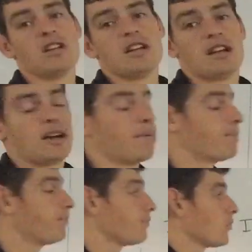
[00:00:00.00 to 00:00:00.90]

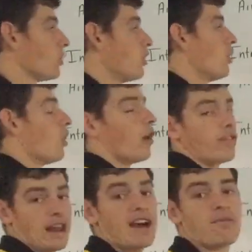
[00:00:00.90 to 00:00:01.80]

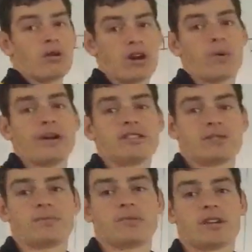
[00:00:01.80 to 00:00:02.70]
I'd then have my
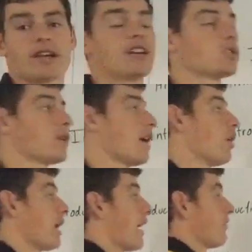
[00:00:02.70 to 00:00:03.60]
equation, okay, so
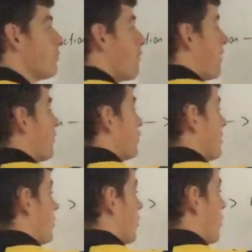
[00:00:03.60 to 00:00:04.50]
I'd have to be
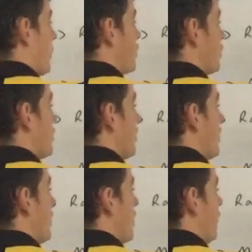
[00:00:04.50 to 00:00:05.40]
referencing my equation
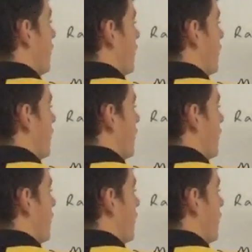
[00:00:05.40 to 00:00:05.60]
F